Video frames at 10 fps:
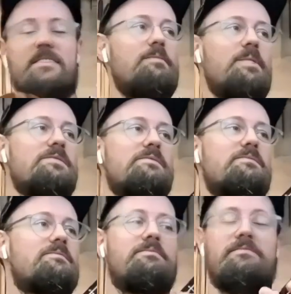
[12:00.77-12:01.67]
the most
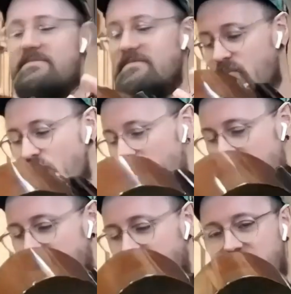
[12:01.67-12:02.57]

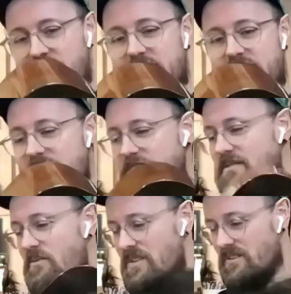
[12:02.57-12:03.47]
wonderful,
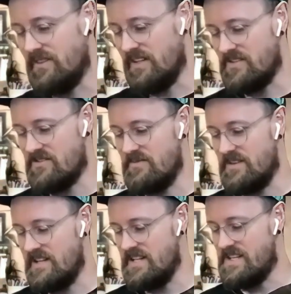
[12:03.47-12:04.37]
wonderful
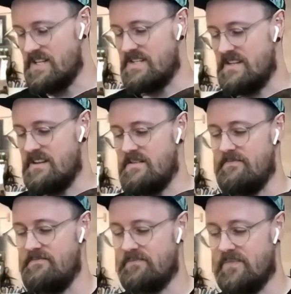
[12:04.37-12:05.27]
instrument. This is,
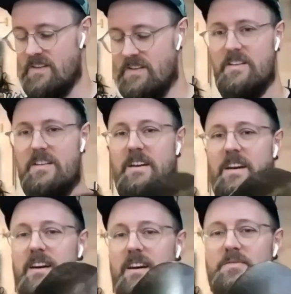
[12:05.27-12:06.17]
I'm
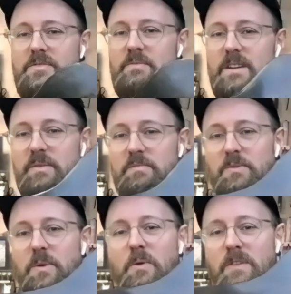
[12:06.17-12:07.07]
sure many people
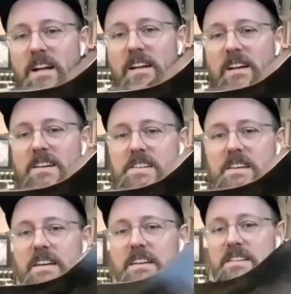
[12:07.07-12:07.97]
will recognize
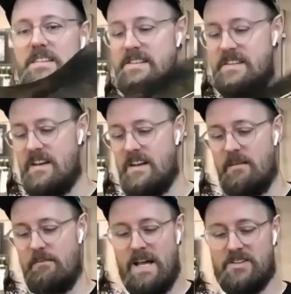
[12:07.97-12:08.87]
it. This is a
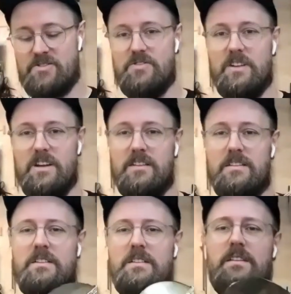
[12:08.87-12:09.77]
Matsuda
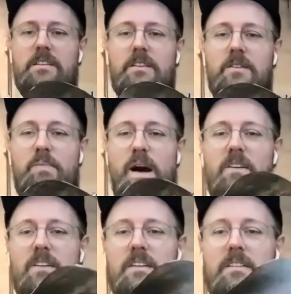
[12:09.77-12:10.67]

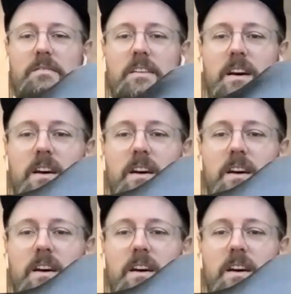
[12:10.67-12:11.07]
gunpowder